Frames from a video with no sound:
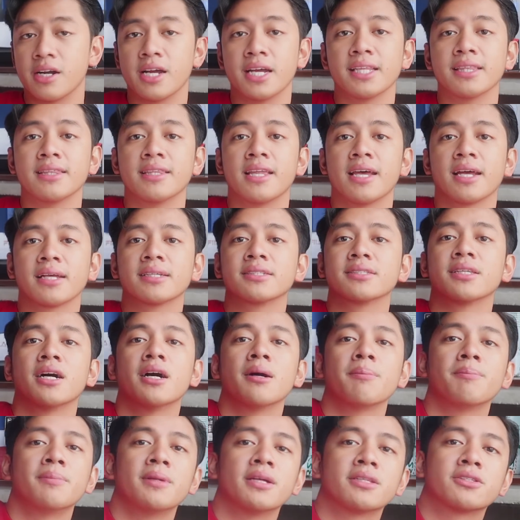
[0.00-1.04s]
right, next
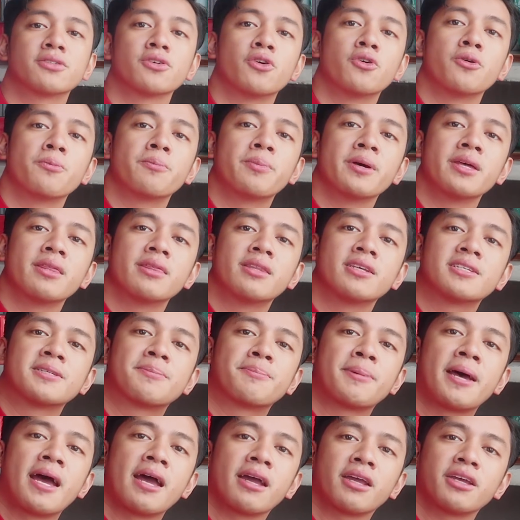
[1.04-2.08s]
up, let's open this
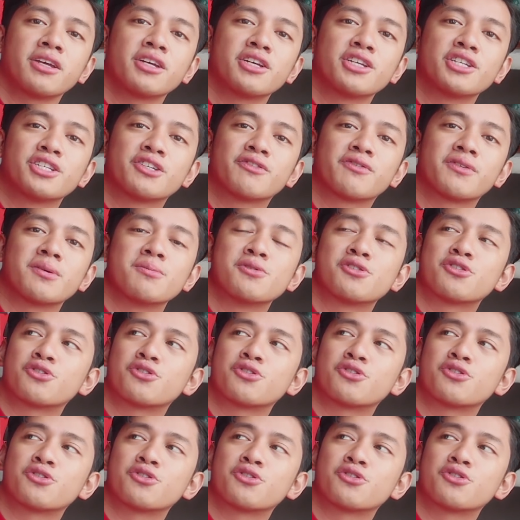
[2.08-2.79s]
package from